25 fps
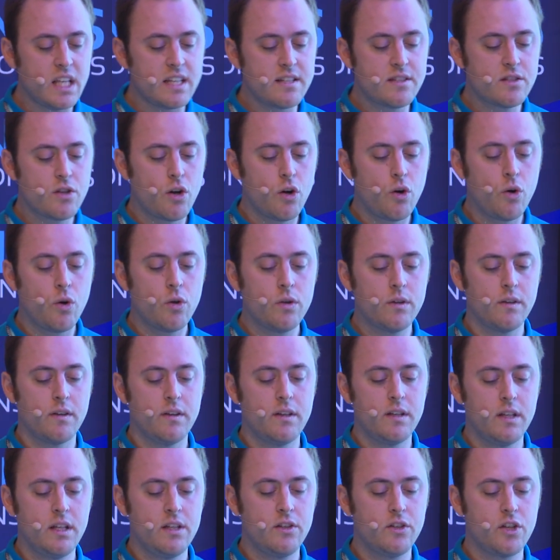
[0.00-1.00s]
So
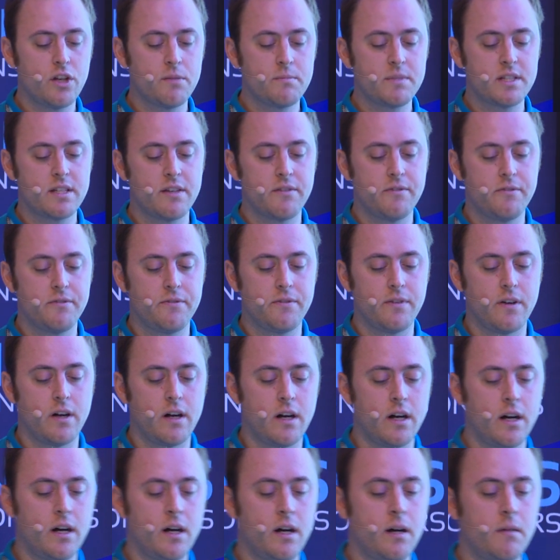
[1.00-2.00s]
in terms of
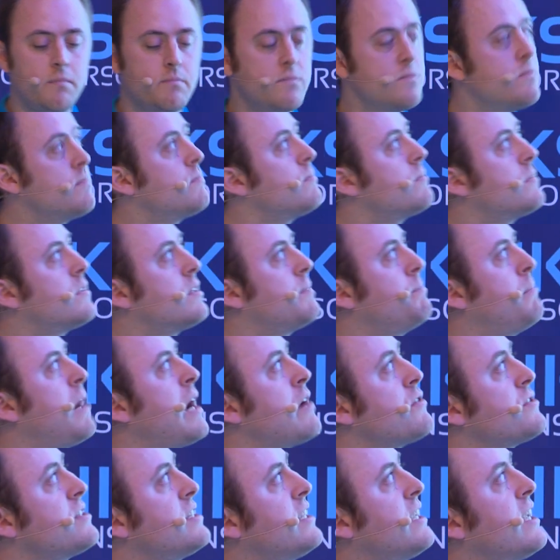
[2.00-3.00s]

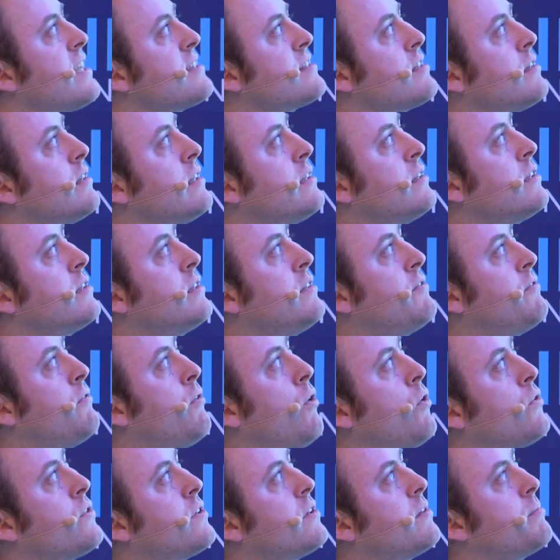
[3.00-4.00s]
bouncy castle and the
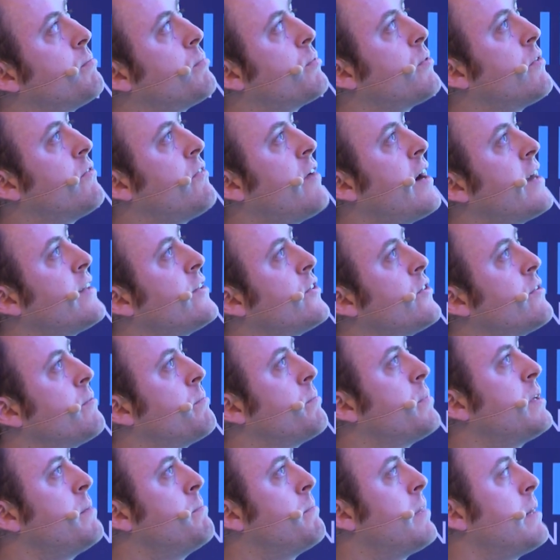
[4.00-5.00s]
default provider
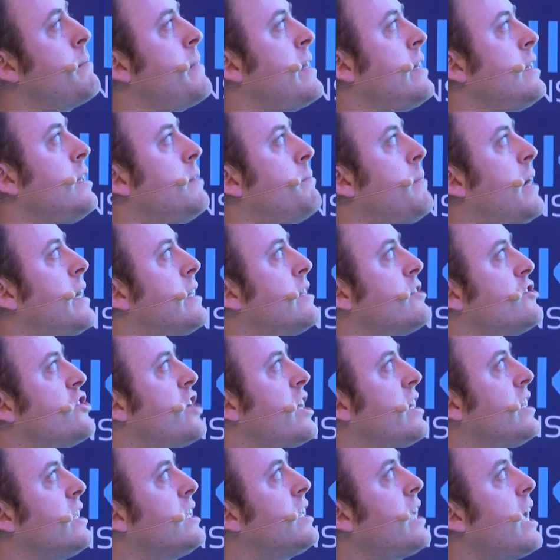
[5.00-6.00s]
implemented by the
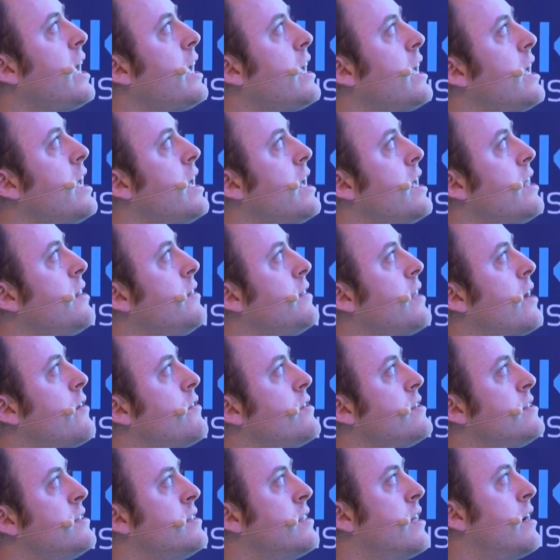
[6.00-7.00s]
JDK, there
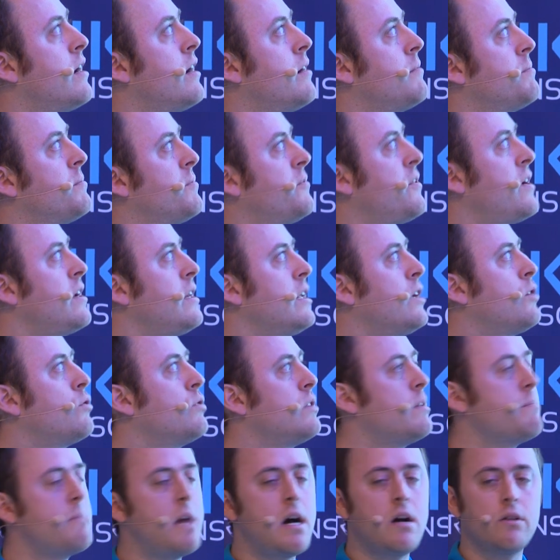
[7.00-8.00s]
is a fairly
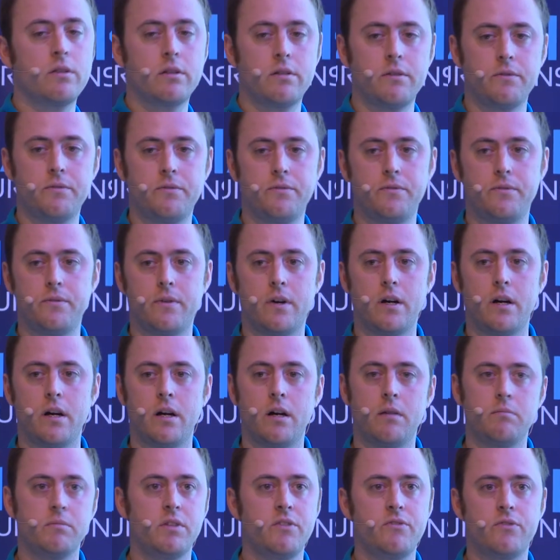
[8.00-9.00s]
good amount of
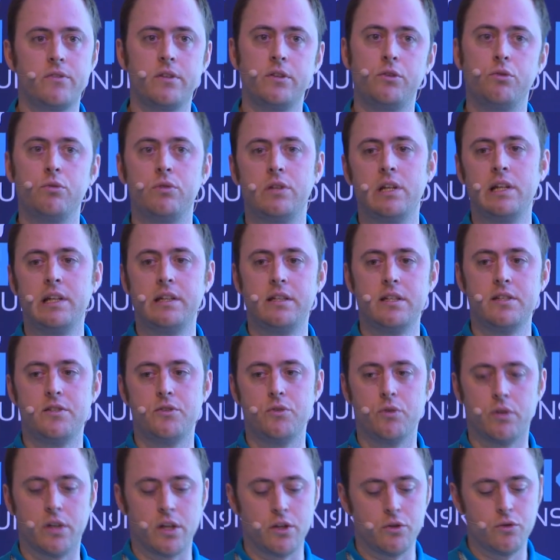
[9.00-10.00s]
different
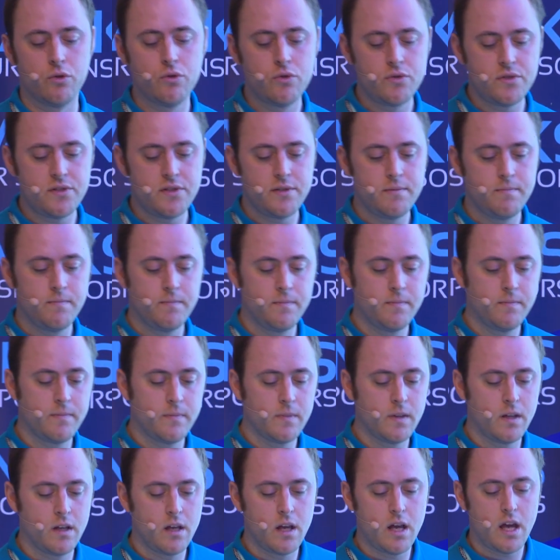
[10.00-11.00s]
utilities you can use,
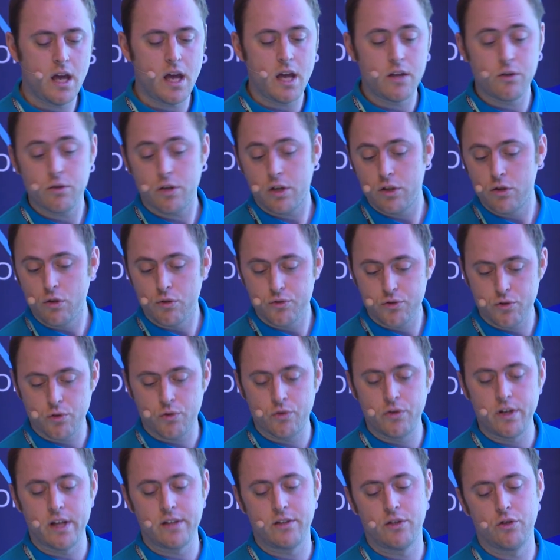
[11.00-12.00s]
and you can also
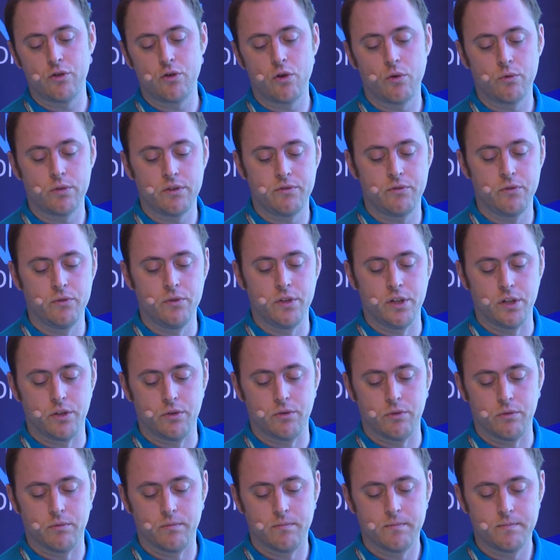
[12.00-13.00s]
create your own if you need
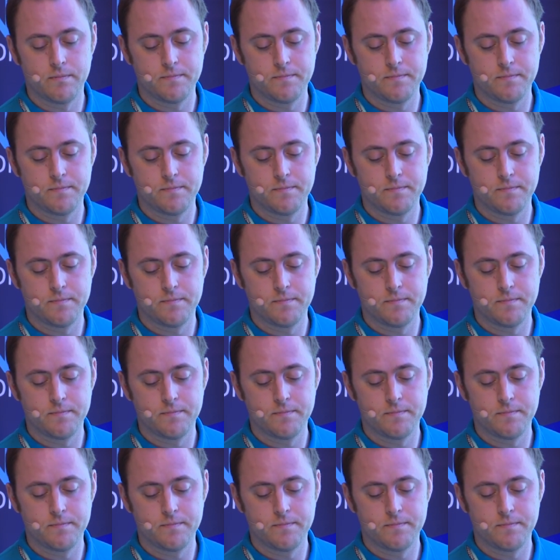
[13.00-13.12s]
to.